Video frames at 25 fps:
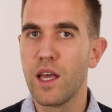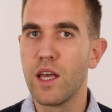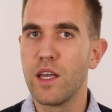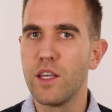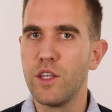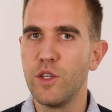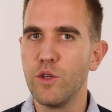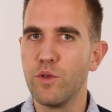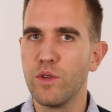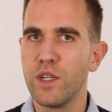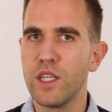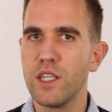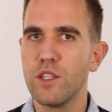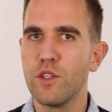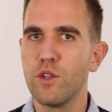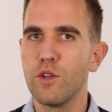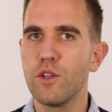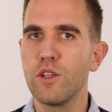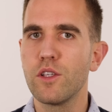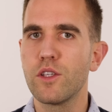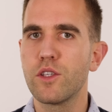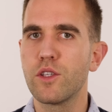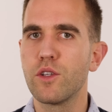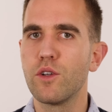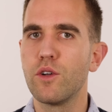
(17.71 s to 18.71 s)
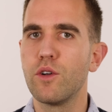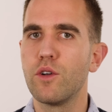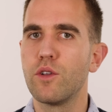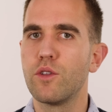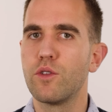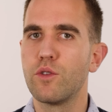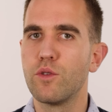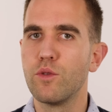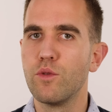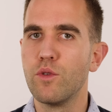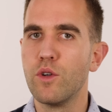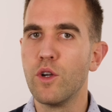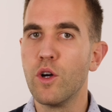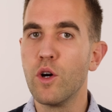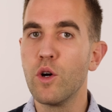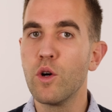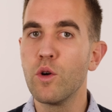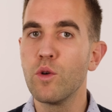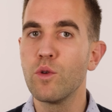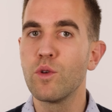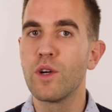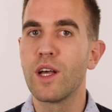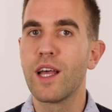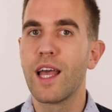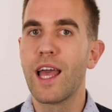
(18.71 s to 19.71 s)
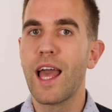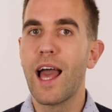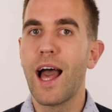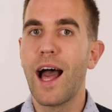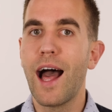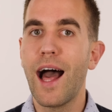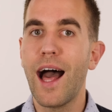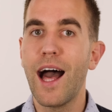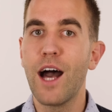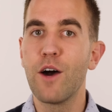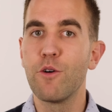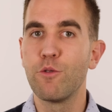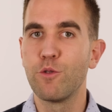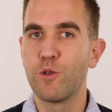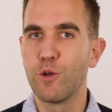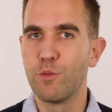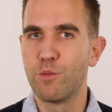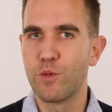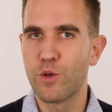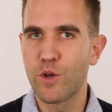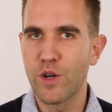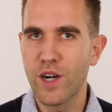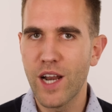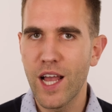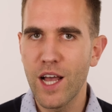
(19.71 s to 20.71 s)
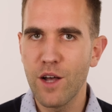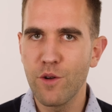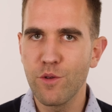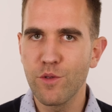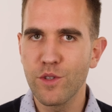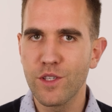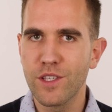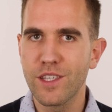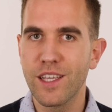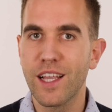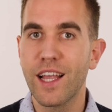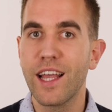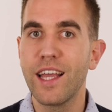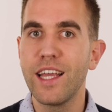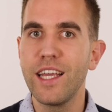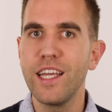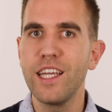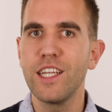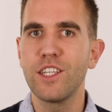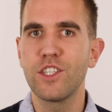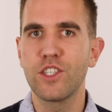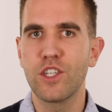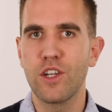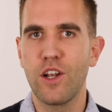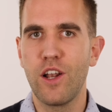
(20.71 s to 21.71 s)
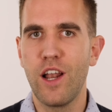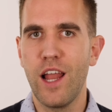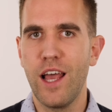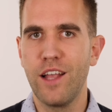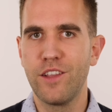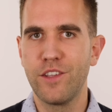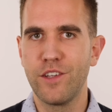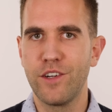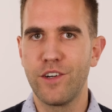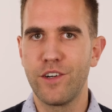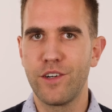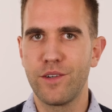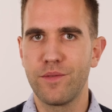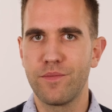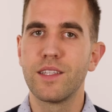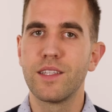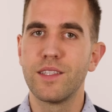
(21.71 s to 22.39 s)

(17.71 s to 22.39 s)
You need also to know how to pronounce each letter.